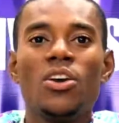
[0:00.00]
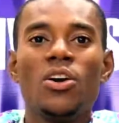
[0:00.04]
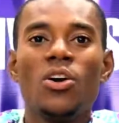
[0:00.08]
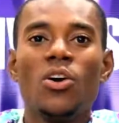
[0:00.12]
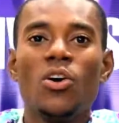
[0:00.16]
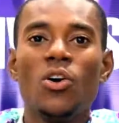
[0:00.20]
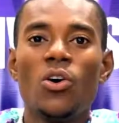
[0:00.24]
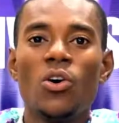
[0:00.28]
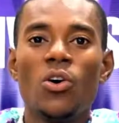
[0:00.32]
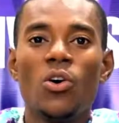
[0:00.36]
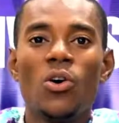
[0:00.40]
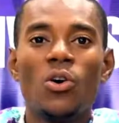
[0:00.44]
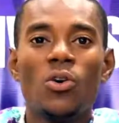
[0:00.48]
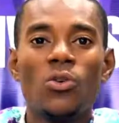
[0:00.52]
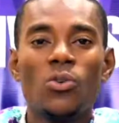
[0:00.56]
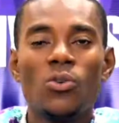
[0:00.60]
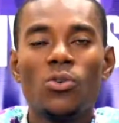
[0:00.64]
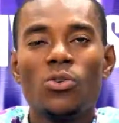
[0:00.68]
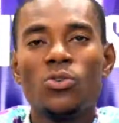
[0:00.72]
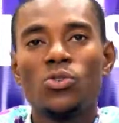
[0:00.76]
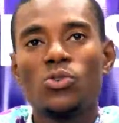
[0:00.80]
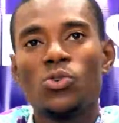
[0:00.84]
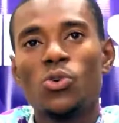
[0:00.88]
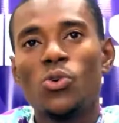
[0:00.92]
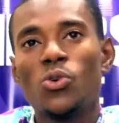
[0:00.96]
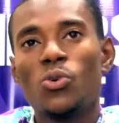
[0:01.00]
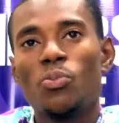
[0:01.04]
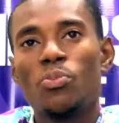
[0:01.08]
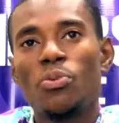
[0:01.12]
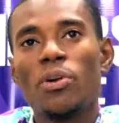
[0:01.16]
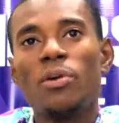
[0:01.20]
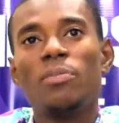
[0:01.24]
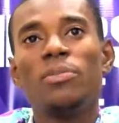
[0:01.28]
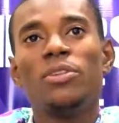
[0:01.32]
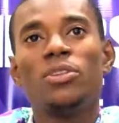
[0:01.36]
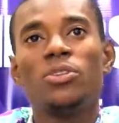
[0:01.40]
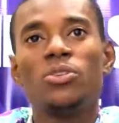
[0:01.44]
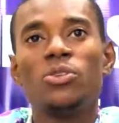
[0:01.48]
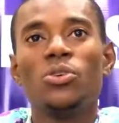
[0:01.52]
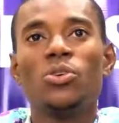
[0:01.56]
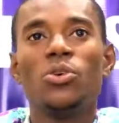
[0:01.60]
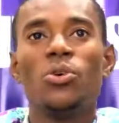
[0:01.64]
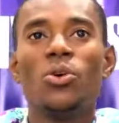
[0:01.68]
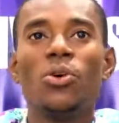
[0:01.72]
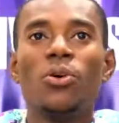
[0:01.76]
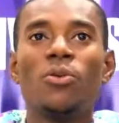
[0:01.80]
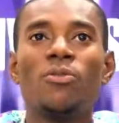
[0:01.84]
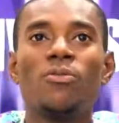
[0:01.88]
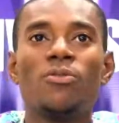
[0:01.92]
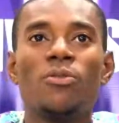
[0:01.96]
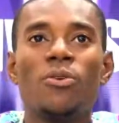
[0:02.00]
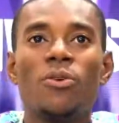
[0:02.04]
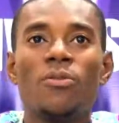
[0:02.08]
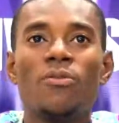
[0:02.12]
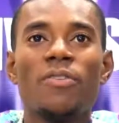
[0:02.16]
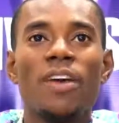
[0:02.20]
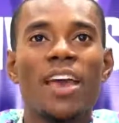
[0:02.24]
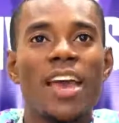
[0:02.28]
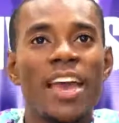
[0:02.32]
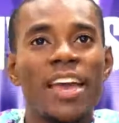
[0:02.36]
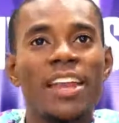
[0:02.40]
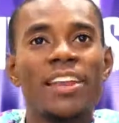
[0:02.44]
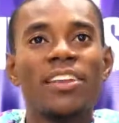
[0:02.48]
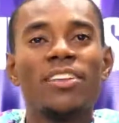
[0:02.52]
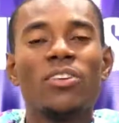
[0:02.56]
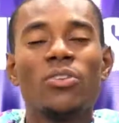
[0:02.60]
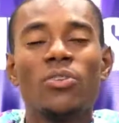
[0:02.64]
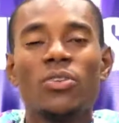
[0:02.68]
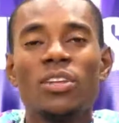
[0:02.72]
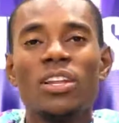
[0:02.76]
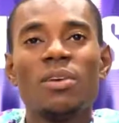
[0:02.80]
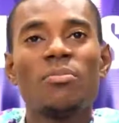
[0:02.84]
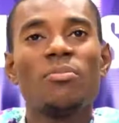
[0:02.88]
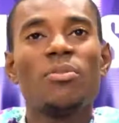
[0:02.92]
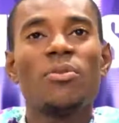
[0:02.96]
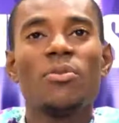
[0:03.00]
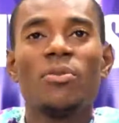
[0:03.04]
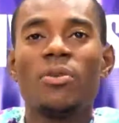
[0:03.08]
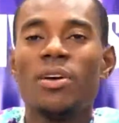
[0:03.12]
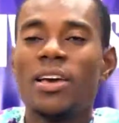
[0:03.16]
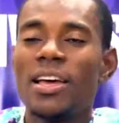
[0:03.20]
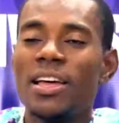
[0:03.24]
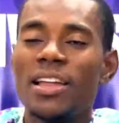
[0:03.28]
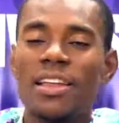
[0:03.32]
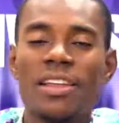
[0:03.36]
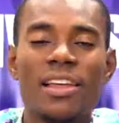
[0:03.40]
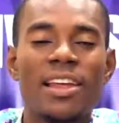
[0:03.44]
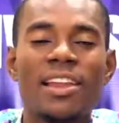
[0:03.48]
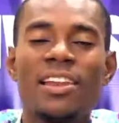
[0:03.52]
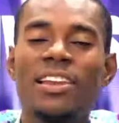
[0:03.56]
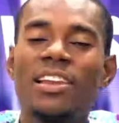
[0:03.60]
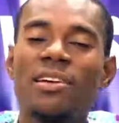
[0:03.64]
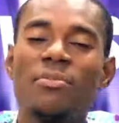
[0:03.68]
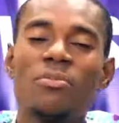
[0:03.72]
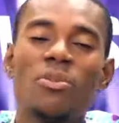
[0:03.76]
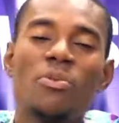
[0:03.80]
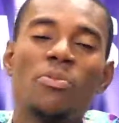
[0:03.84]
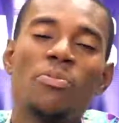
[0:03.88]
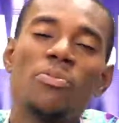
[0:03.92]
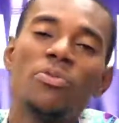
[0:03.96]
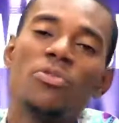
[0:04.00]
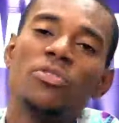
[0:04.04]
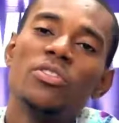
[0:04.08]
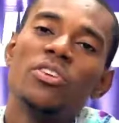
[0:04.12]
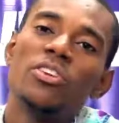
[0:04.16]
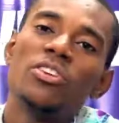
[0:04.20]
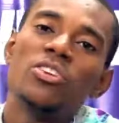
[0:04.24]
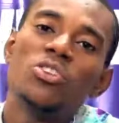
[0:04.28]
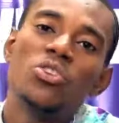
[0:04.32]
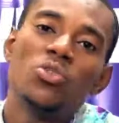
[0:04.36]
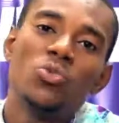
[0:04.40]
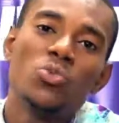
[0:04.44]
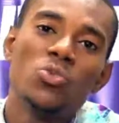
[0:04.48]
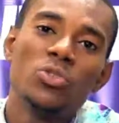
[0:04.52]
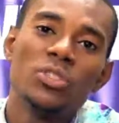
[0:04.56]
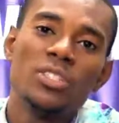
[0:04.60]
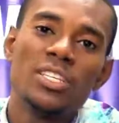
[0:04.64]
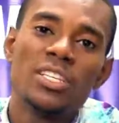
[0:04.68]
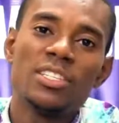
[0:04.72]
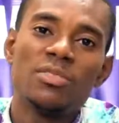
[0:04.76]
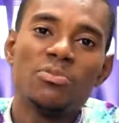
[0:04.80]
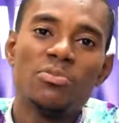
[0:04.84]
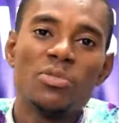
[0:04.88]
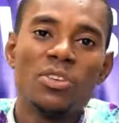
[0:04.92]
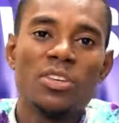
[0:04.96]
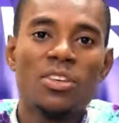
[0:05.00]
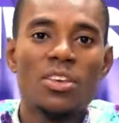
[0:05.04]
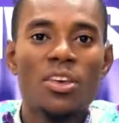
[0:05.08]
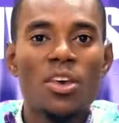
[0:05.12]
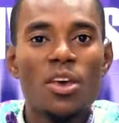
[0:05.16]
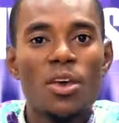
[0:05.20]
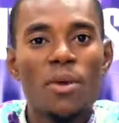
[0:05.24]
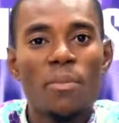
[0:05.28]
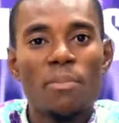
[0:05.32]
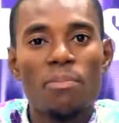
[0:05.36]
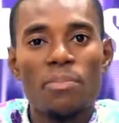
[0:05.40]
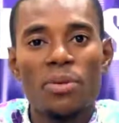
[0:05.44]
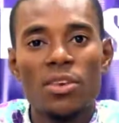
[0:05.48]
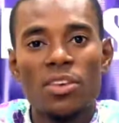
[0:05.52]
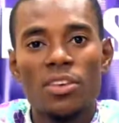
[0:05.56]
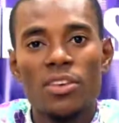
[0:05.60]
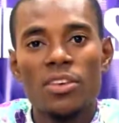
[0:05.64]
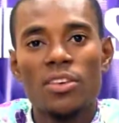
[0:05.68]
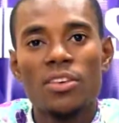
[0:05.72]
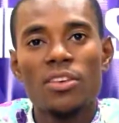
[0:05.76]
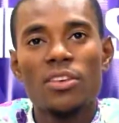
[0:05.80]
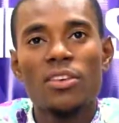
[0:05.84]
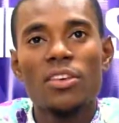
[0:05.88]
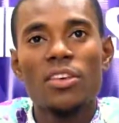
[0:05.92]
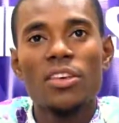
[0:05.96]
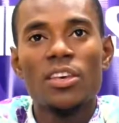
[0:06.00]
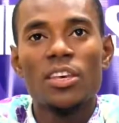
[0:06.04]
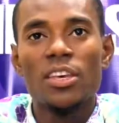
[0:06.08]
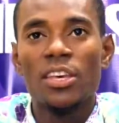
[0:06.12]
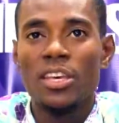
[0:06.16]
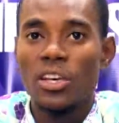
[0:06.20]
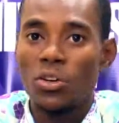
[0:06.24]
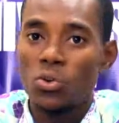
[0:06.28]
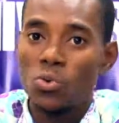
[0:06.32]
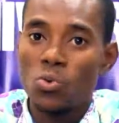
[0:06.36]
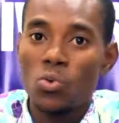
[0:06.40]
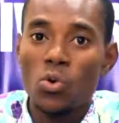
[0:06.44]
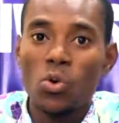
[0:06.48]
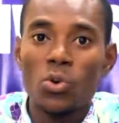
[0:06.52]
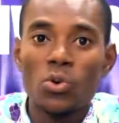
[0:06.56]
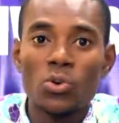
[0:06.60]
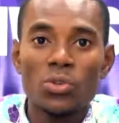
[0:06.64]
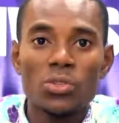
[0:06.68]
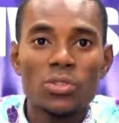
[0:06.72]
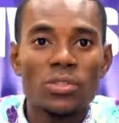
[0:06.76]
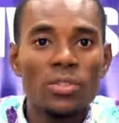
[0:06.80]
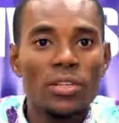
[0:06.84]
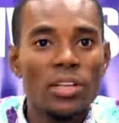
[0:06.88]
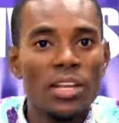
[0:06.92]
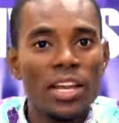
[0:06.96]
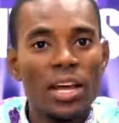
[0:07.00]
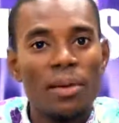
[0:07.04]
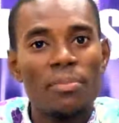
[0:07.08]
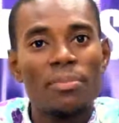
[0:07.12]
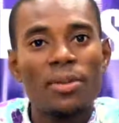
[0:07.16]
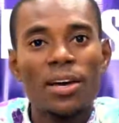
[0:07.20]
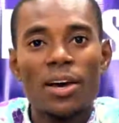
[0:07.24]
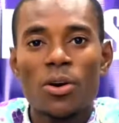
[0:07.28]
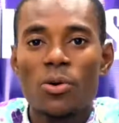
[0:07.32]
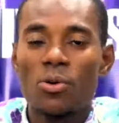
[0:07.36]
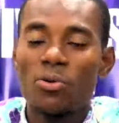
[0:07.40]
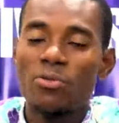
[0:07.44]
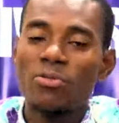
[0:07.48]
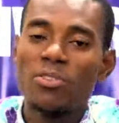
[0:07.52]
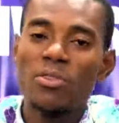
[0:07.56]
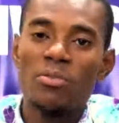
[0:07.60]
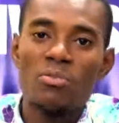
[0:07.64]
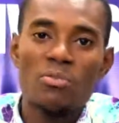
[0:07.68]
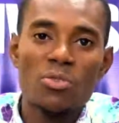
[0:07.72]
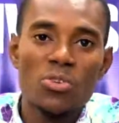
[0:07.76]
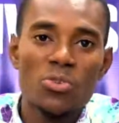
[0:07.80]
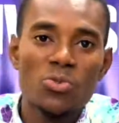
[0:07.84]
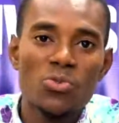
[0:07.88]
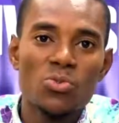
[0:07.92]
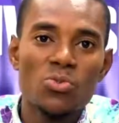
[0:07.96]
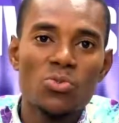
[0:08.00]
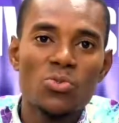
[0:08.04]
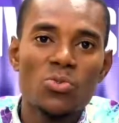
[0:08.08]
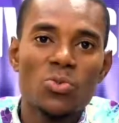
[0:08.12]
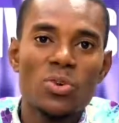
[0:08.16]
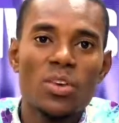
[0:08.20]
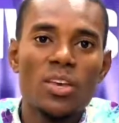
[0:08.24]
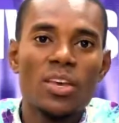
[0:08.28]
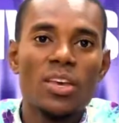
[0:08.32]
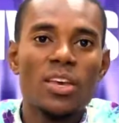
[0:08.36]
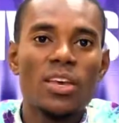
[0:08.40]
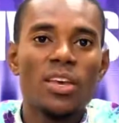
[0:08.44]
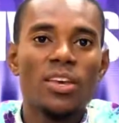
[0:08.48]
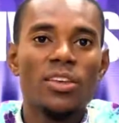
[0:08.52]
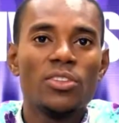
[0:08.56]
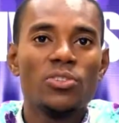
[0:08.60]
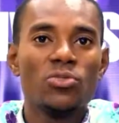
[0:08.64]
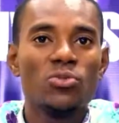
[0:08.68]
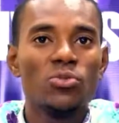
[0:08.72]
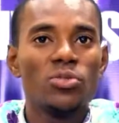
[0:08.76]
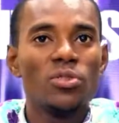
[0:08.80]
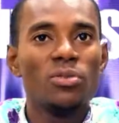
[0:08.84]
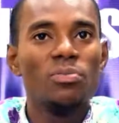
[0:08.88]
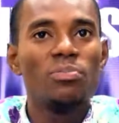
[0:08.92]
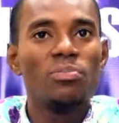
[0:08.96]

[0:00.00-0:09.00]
or so probability of n, or n number of people in the queue will just be p equals lambda over mu to the